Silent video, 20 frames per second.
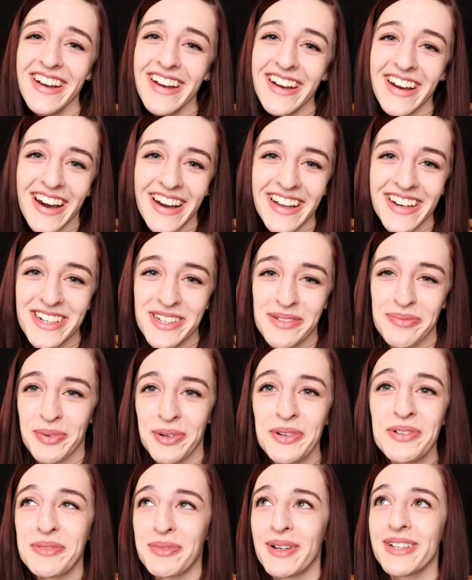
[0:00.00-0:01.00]
I need to
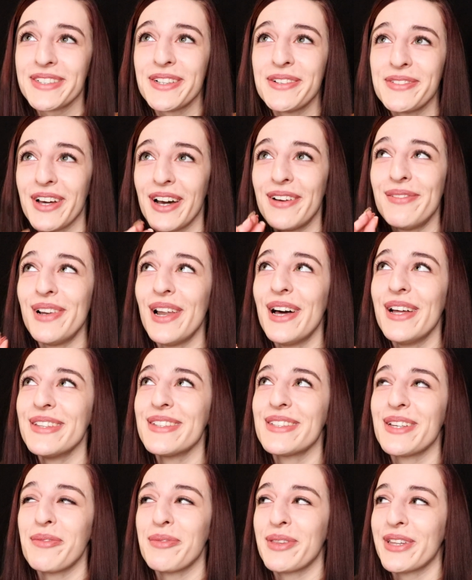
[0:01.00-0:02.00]
prove to myself that I've learned
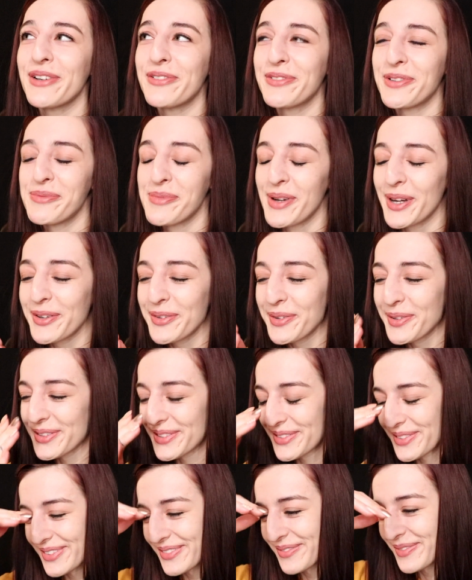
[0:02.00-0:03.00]
something from my
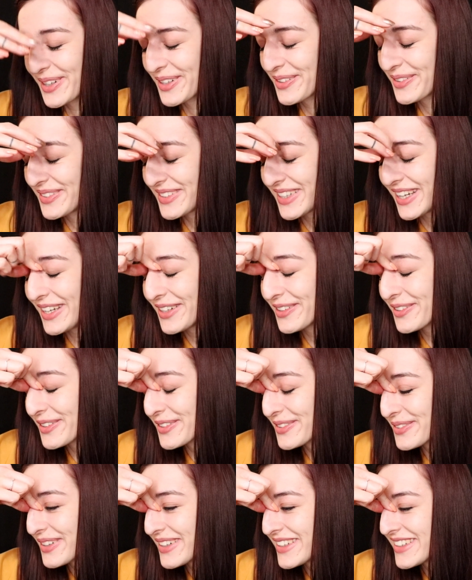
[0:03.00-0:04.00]
daily
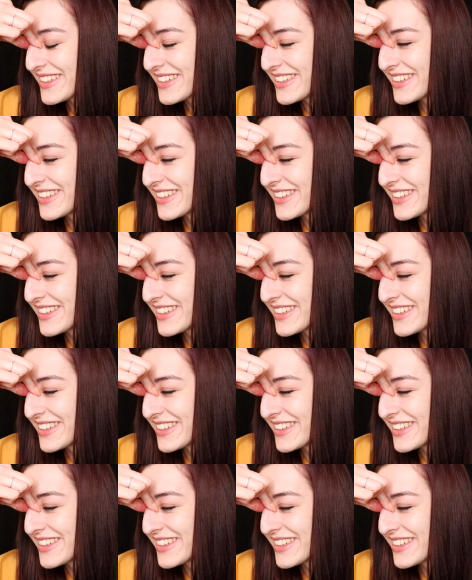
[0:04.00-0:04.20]
crossword.